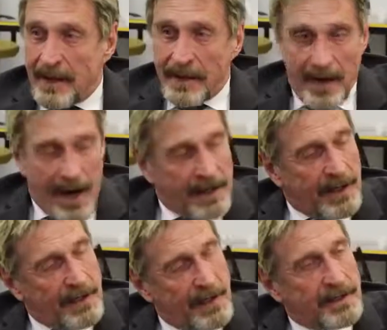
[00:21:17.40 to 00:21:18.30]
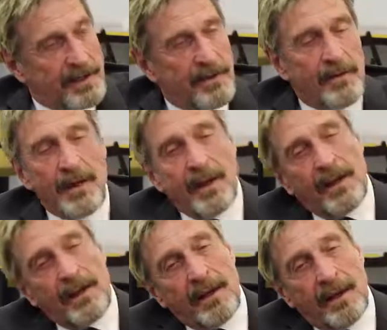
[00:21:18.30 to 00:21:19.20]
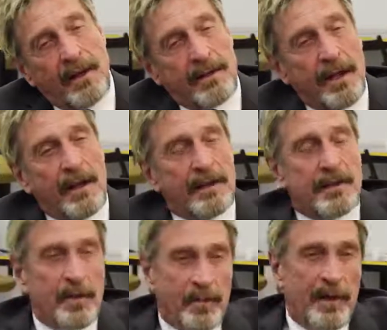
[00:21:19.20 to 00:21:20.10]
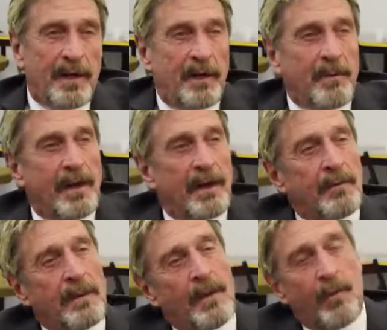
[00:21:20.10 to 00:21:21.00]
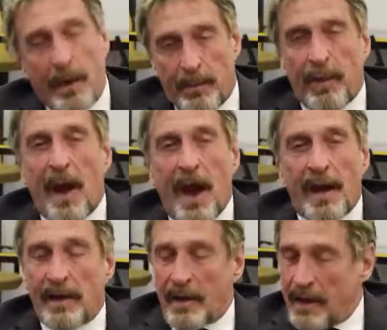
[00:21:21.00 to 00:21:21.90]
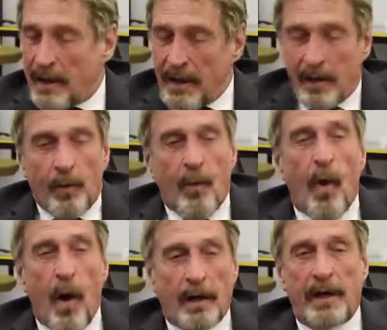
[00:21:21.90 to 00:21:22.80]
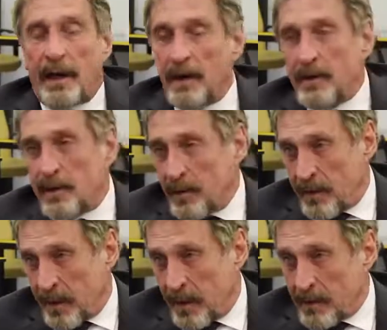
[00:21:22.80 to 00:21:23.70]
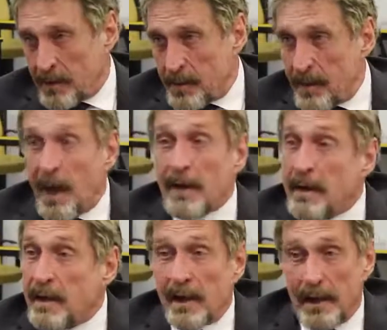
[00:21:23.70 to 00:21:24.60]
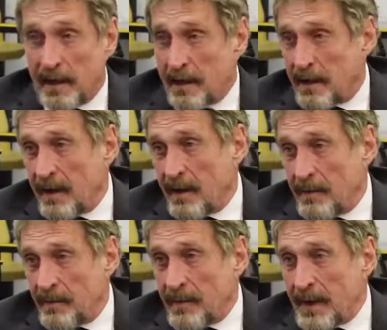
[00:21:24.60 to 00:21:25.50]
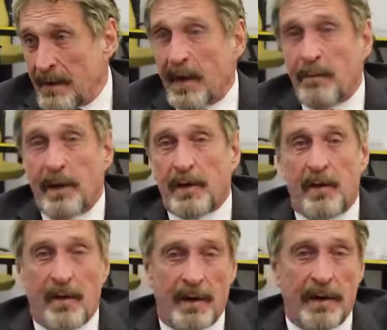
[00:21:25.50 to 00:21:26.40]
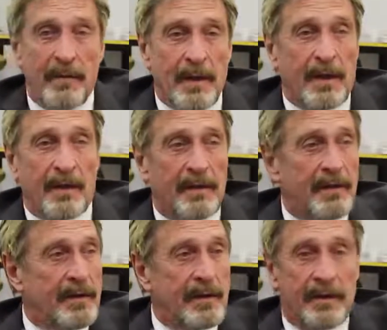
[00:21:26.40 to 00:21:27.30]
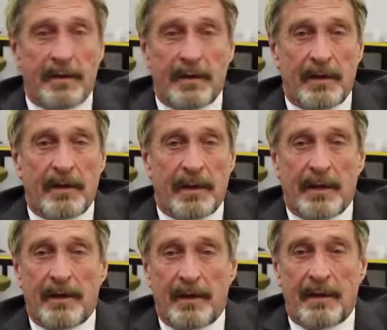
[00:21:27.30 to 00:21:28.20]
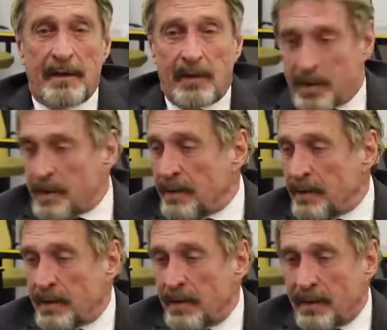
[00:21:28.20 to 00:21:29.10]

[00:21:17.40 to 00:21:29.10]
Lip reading: And hacking, yes. So it is. Stupidity meaning we blindly walk into things without thinking, like Bitcoin. You should